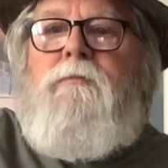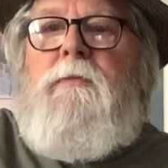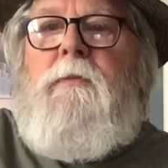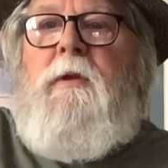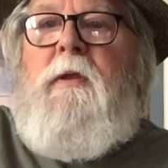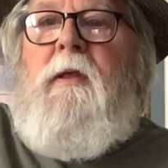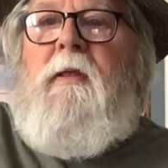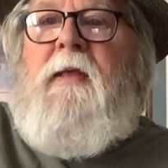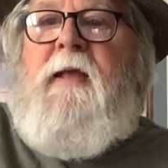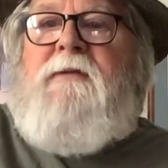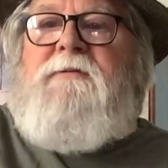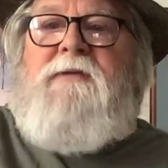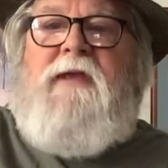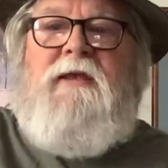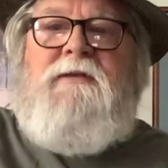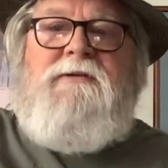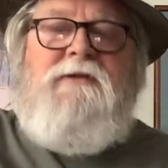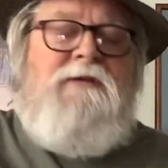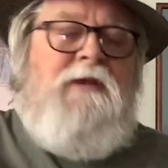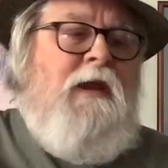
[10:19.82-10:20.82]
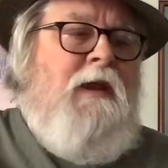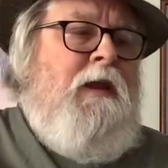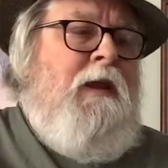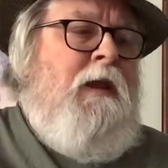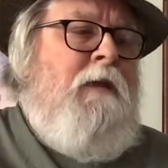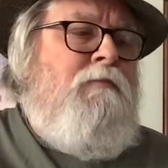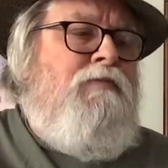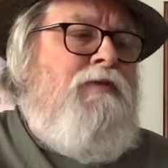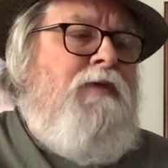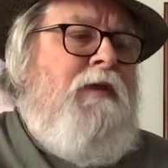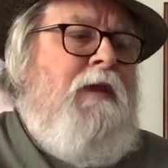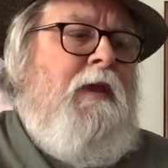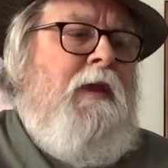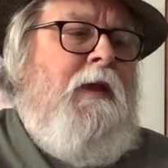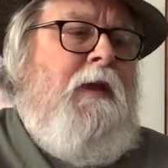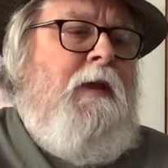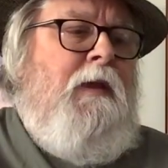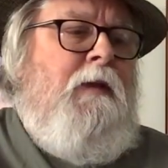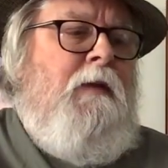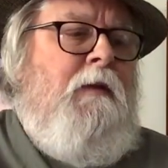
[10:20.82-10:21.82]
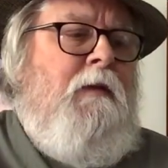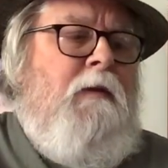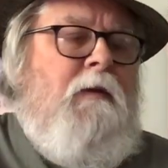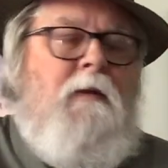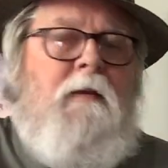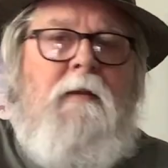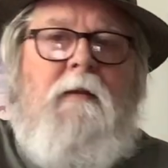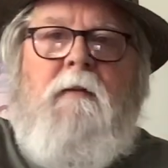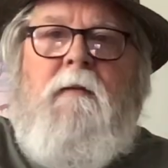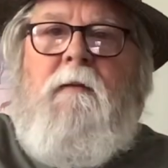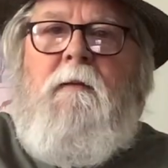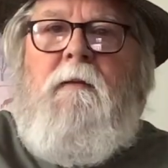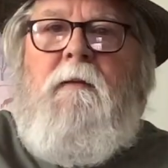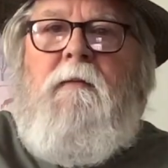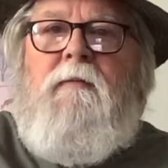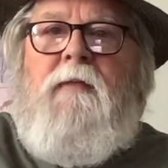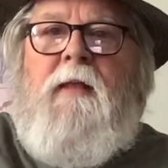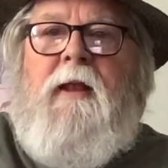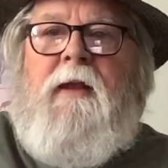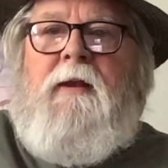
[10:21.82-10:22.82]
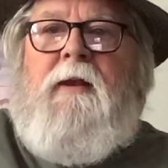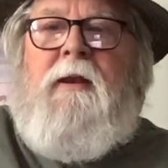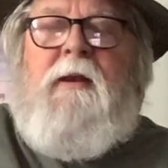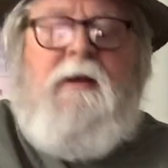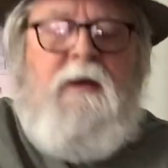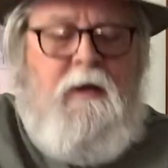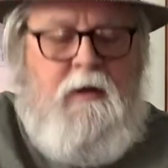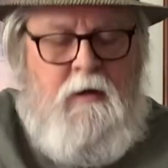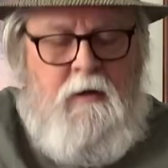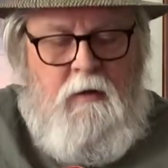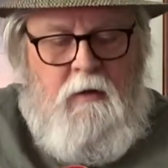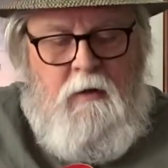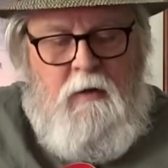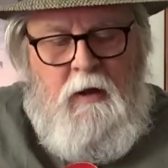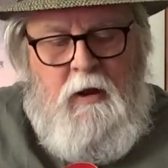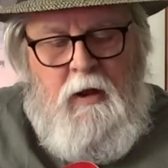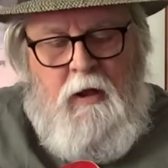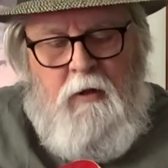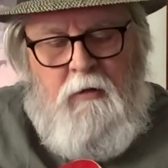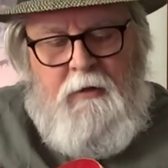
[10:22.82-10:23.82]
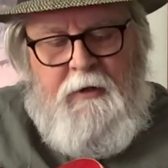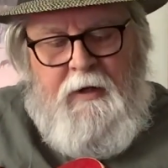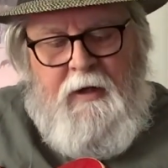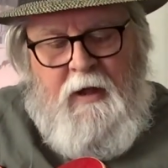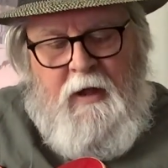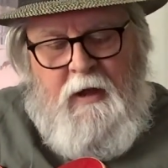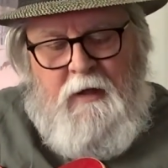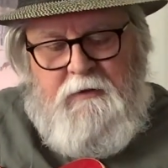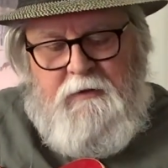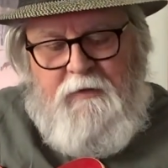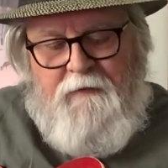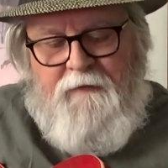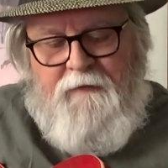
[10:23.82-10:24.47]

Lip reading: Now that's that same thing that I did here, only an octave